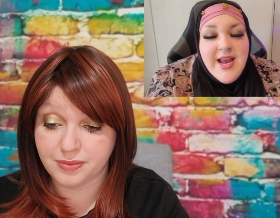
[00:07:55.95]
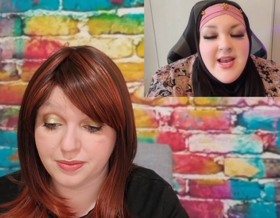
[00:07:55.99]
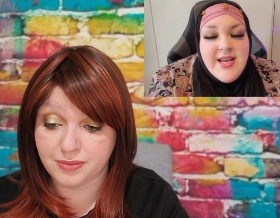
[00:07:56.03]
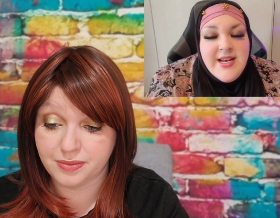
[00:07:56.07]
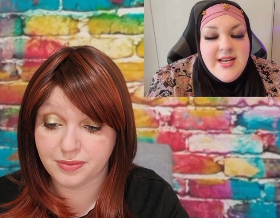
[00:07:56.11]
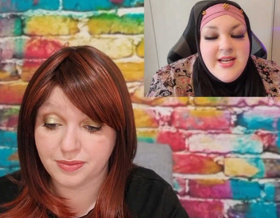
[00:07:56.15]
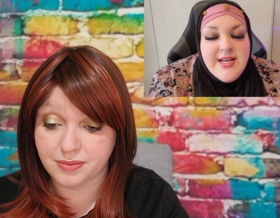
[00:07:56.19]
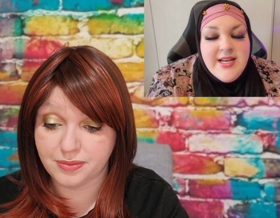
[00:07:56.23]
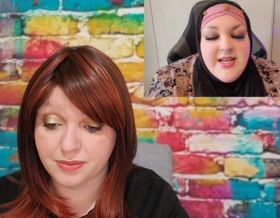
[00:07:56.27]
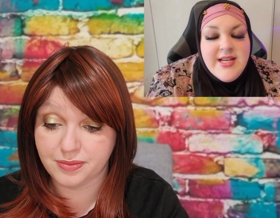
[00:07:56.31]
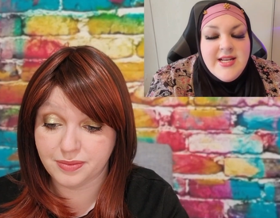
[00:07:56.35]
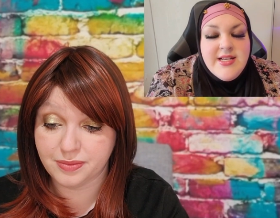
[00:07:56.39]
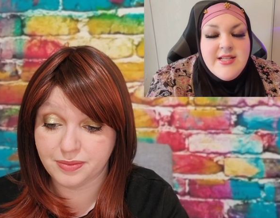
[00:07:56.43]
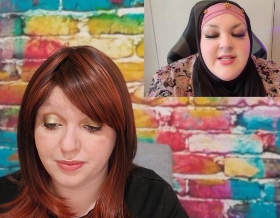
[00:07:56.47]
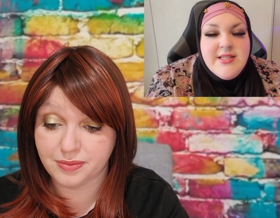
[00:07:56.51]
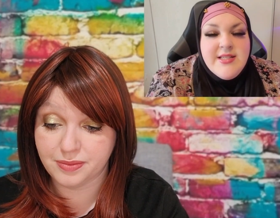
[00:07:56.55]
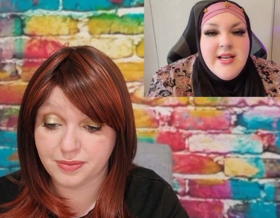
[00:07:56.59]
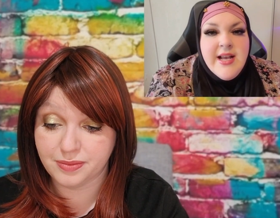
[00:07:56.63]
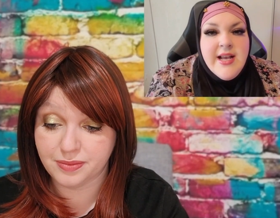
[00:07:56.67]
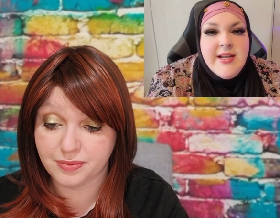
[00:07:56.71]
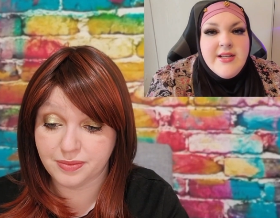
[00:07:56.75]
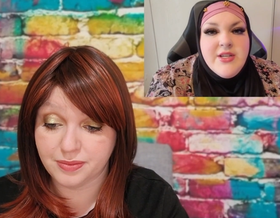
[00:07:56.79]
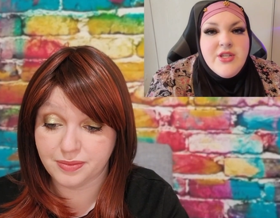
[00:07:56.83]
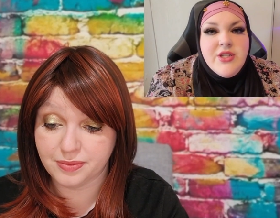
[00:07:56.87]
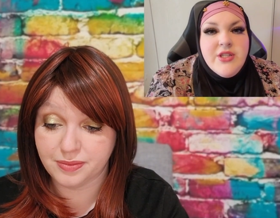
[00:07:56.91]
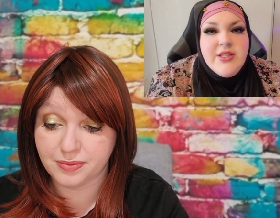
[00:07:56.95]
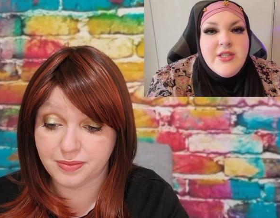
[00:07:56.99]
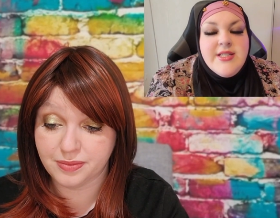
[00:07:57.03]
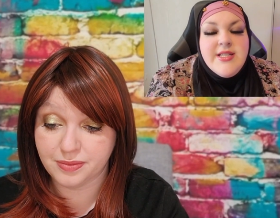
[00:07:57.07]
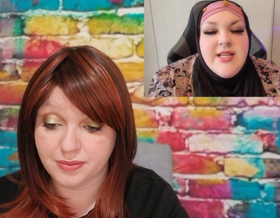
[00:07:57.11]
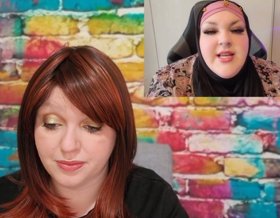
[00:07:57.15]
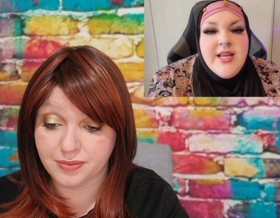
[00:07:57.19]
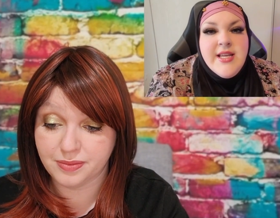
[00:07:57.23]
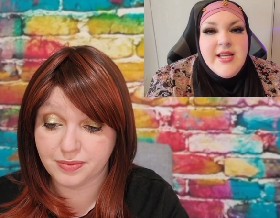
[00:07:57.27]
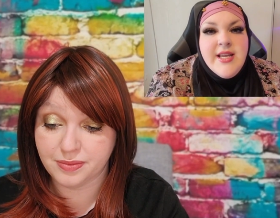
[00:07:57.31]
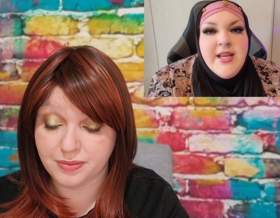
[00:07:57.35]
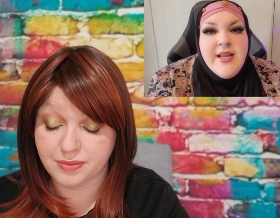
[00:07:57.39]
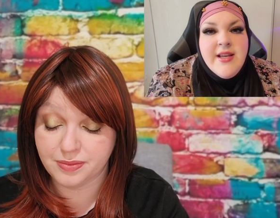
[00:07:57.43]
Speaker 1: and it is actually
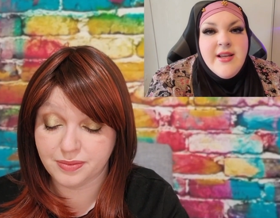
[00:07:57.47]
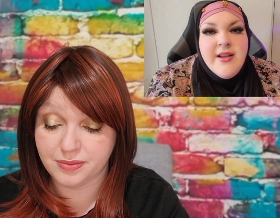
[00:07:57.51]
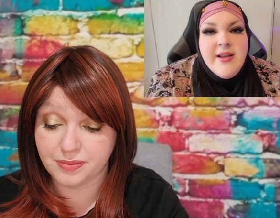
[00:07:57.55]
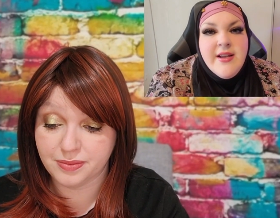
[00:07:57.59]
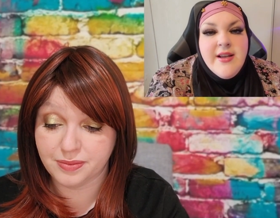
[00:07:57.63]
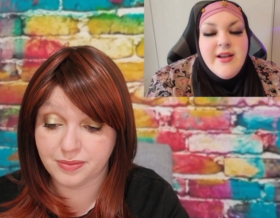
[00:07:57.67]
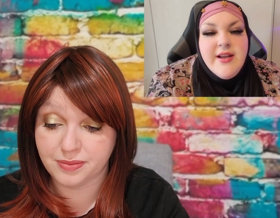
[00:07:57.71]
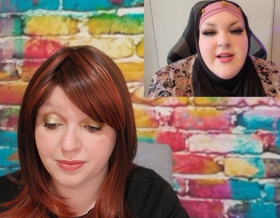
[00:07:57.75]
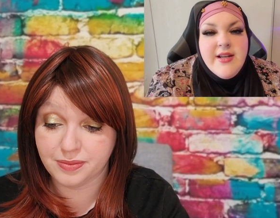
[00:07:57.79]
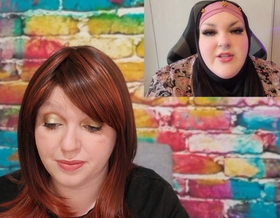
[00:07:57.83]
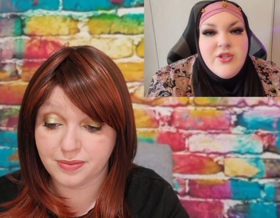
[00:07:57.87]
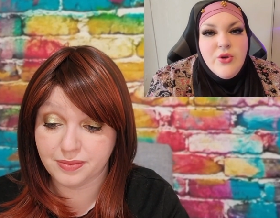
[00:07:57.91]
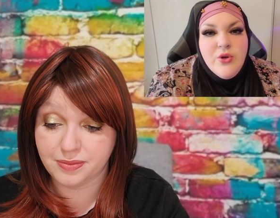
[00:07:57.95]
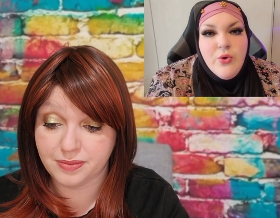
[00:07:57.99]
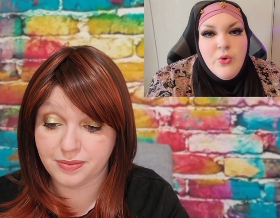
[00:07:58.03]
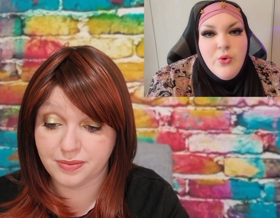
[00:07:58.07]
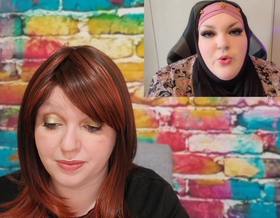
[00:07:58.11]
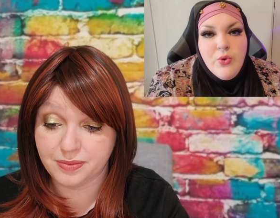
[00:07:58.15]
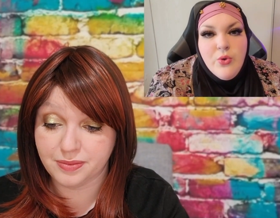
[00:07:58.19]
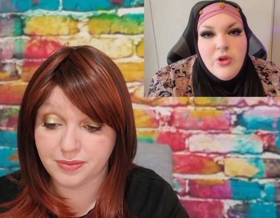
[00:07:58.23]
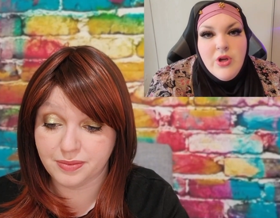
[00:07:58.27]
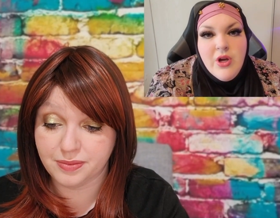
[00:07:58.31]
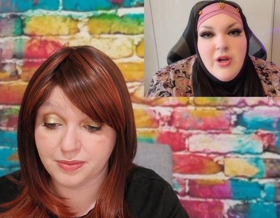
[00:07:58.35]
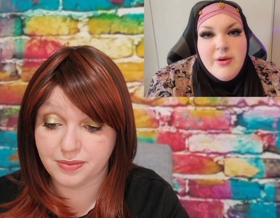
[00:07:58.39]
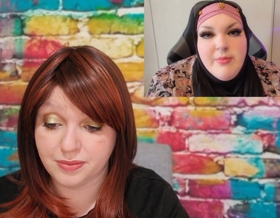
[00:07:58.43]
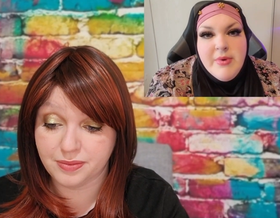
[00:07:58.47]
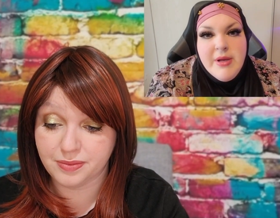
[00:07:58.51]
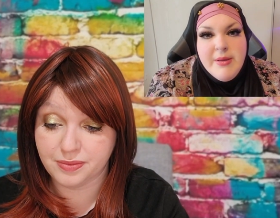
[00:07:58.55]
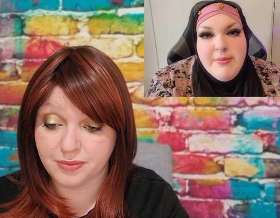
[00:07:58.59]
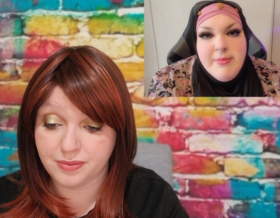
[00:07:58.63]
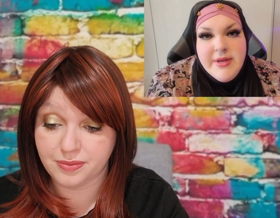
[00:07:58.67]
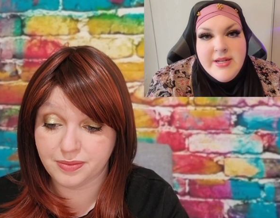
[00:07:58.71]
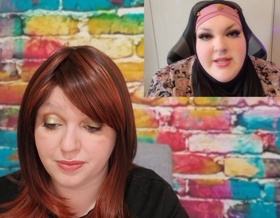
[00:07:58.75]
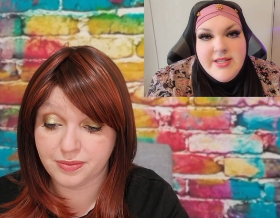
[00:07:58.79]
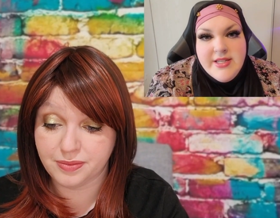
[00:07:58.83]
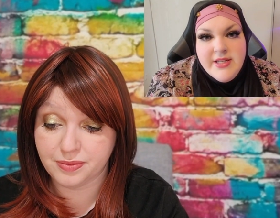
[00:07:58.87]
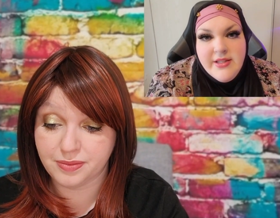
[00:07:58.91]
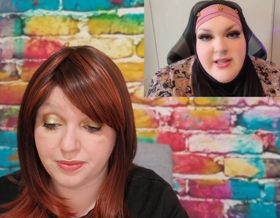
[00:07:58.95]
taking a toll on my
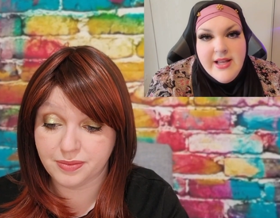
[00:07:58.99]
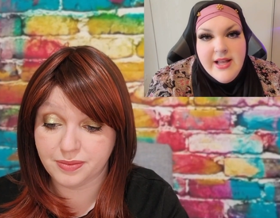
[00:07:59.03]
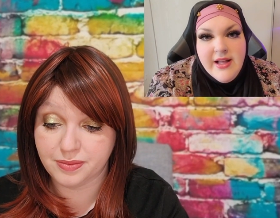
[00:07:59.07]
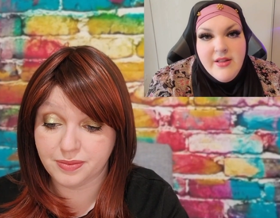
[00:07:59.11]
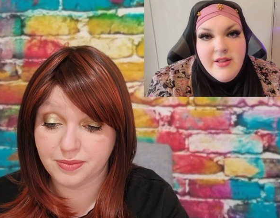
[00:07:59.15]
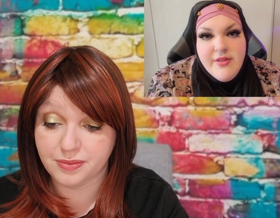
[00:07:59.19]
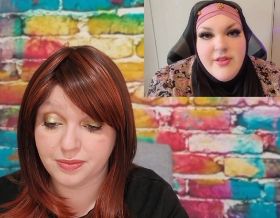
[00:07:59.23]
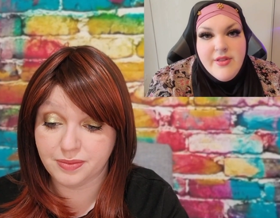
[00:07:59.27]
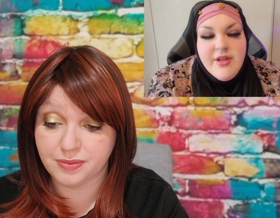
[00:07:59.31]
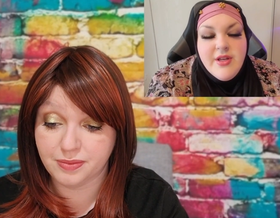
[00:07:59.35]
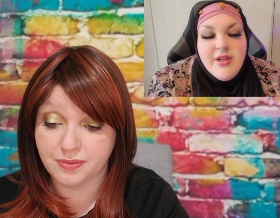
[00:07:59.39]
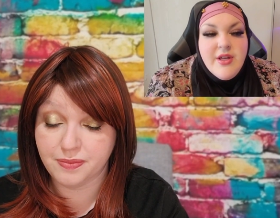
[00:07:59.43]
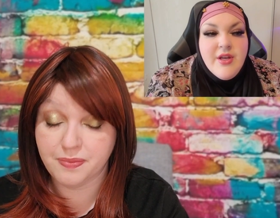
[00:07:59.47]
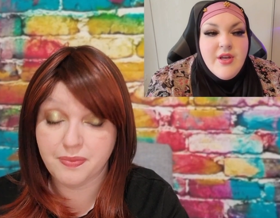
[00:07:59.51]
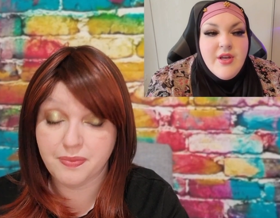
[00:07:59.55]
mental health.